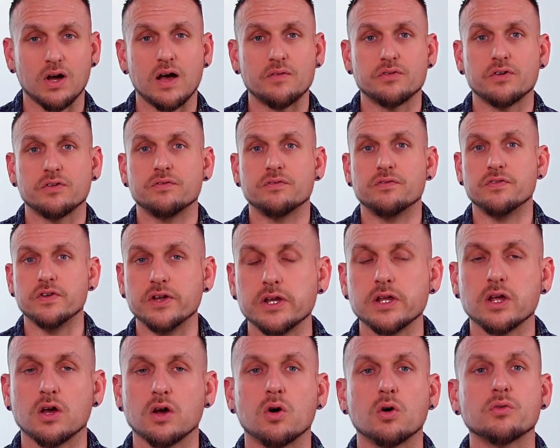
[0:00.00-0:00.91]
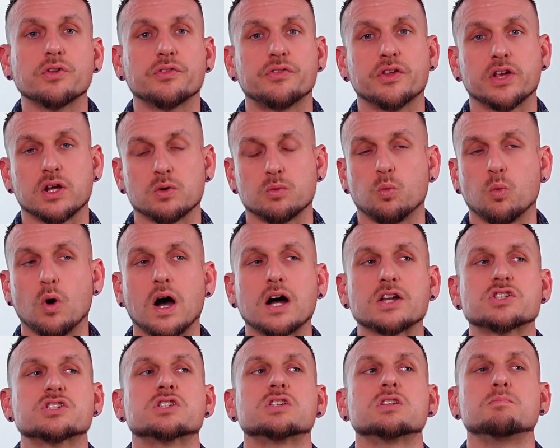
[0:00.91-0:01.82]
have a video that they can
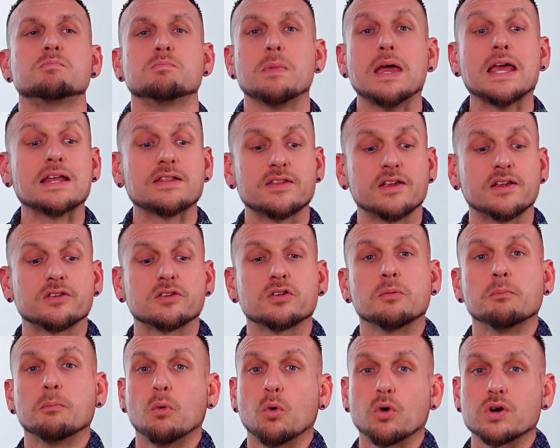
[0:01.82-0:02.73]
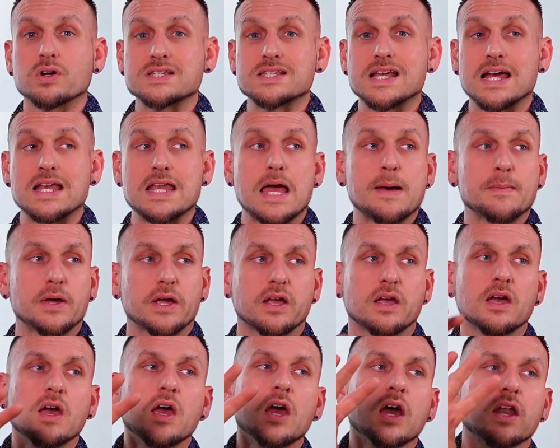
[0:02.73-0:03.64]
watch to make this more dynamic.